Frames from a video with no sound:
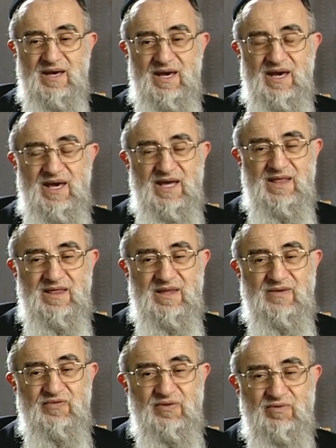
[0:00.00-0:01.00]
and
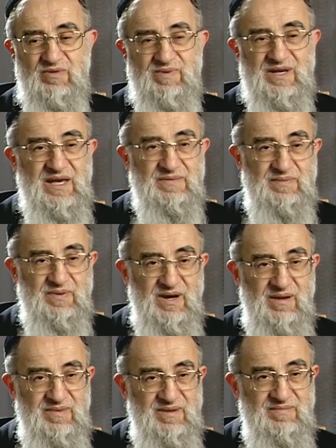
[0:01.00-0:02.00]
food became a
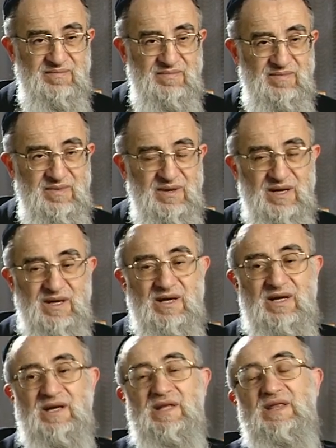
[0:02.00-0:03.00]
problem.
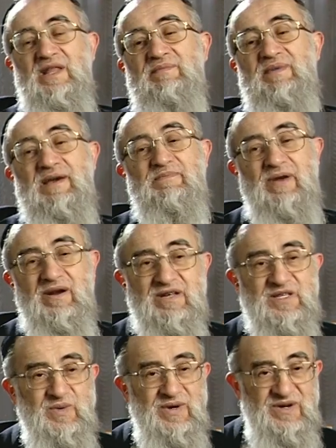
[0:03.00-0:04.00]
Now, my
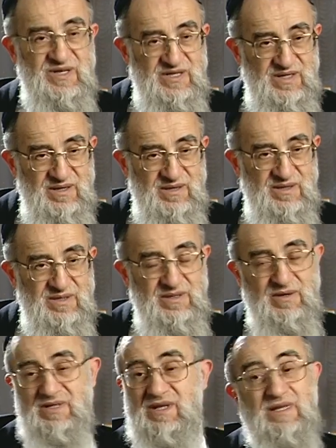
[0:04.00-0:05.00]
parents were rich.
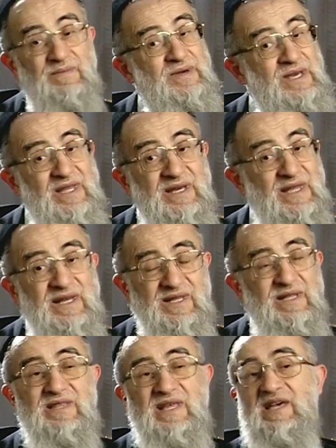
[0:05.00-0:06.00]
So in the beginning, they
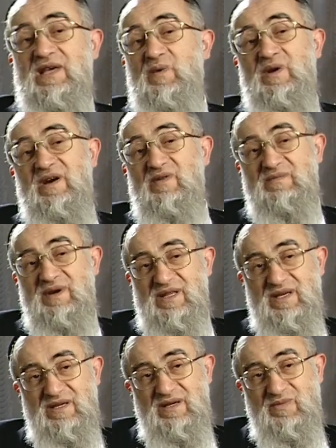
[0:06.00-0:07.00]
didn't take away our
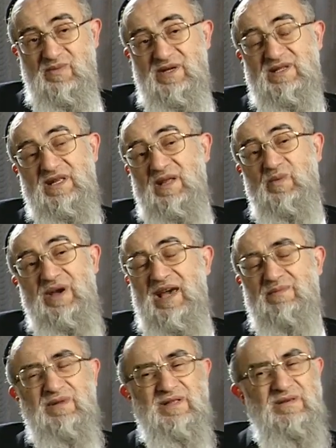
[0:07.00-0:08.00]
money. We still were
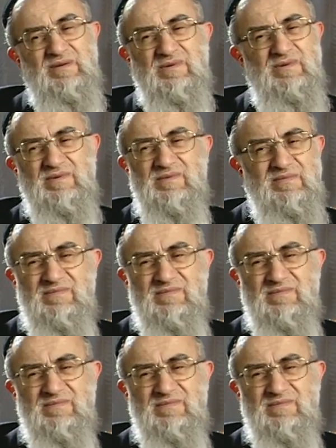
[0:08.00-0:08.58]
able to,